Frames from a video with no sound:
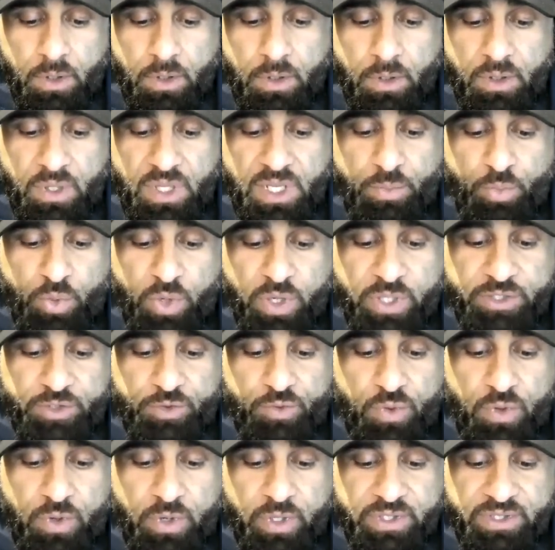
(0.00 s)
The Prince
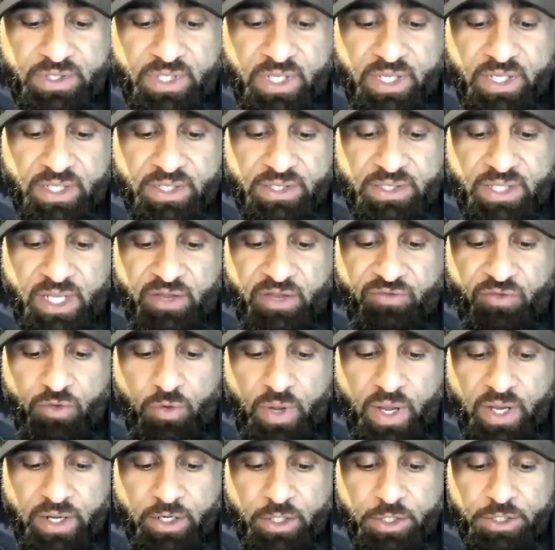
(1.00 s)
Roy says, hey,
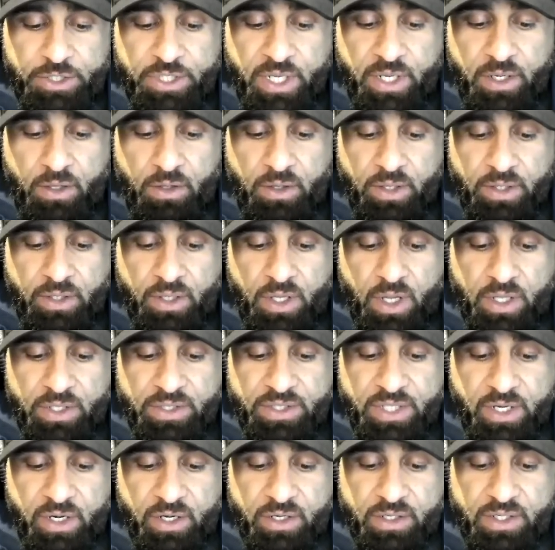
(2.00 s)
Fouad, your channel and
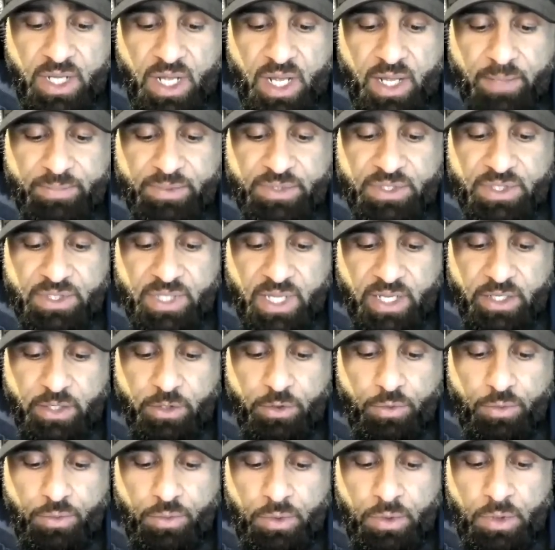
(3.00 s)
content are tops. Thank you.